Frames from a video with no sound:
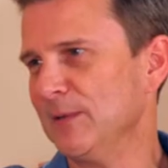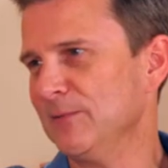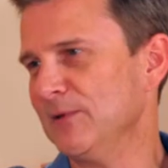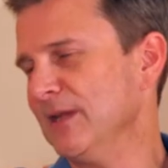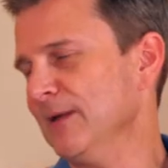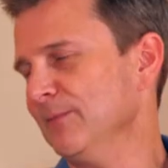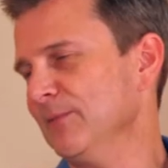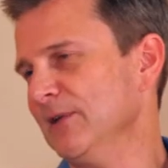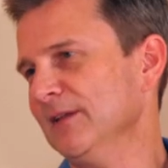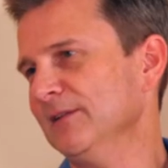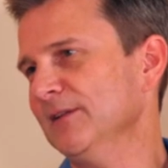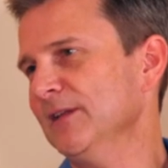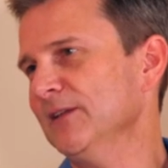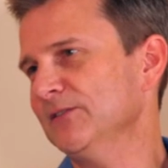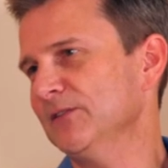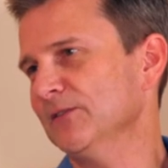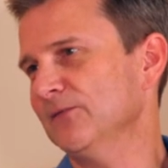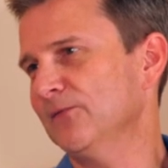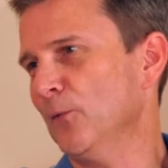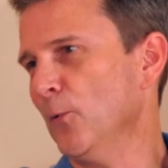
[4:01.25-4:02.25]
Maybe give me a
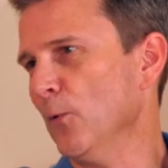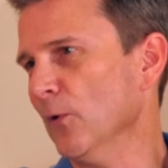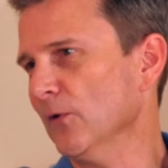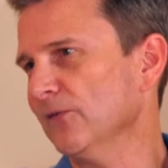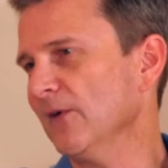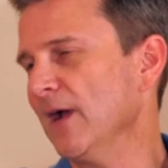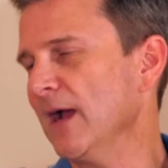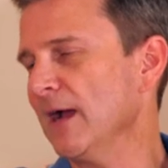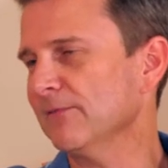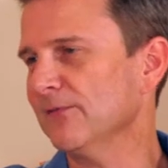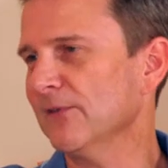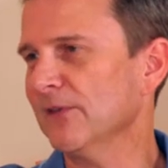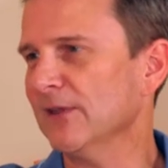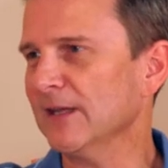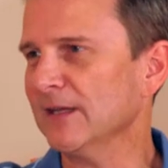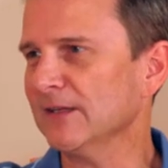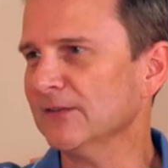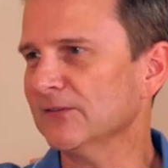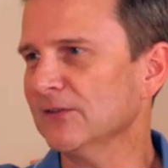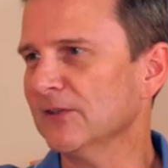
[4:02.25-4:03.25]
list of four or five
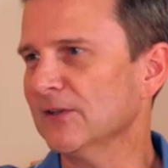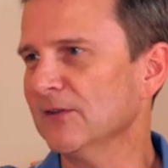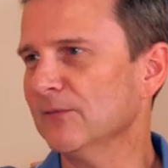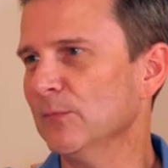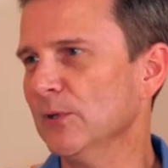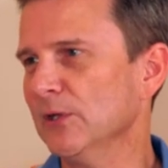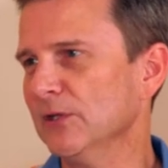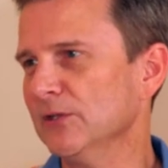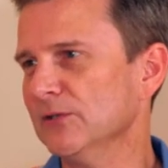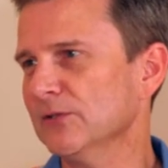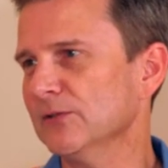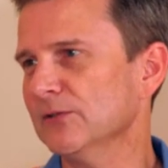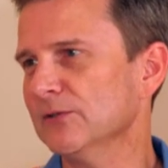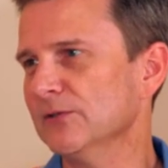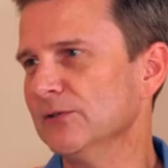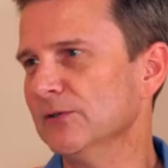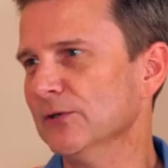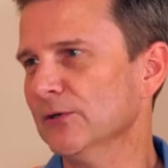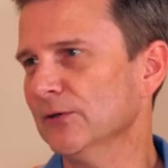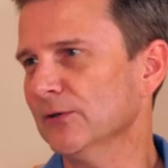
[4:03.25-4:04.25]
things that have been
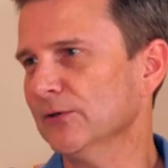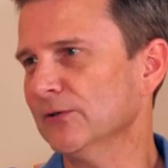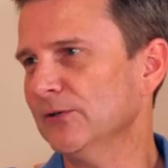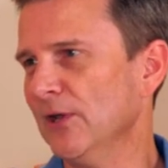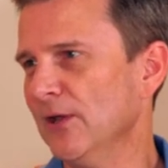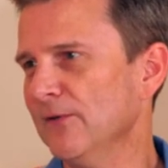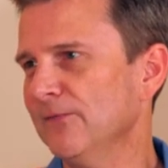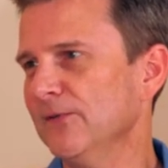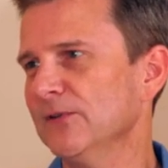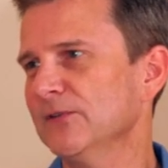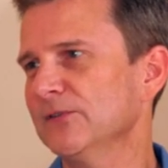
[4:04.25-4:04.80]
your toughest.